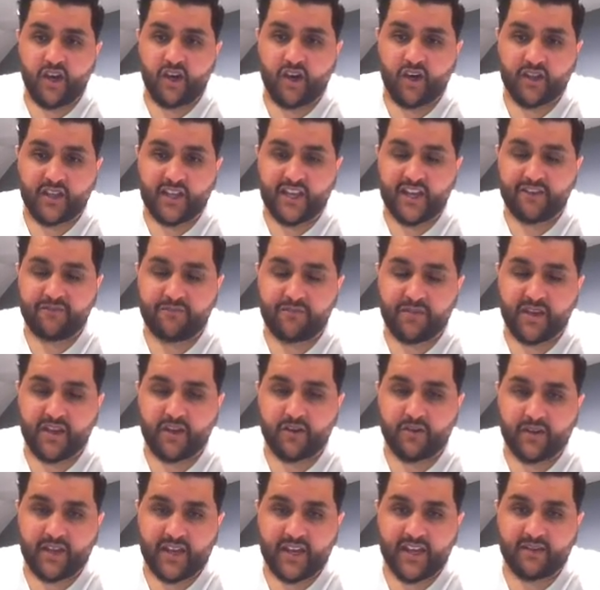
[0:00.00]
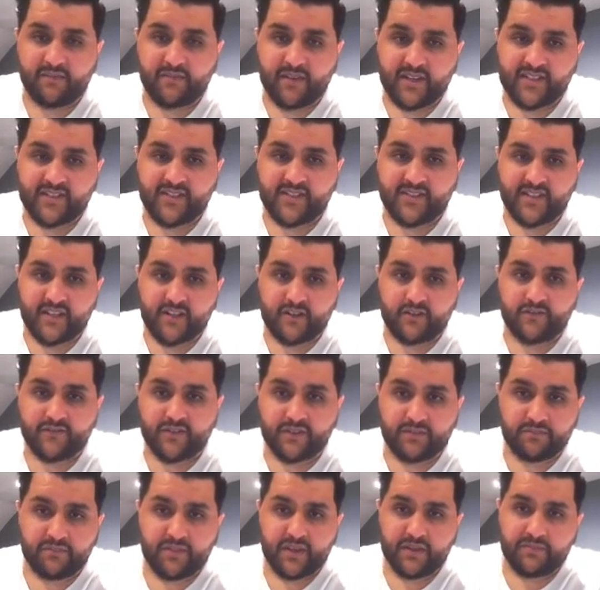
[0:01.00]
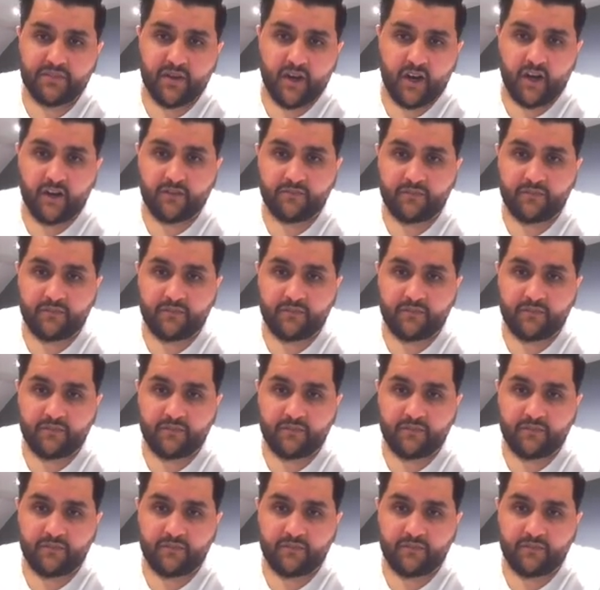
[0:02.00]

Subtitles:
on the FPL game itself, and be part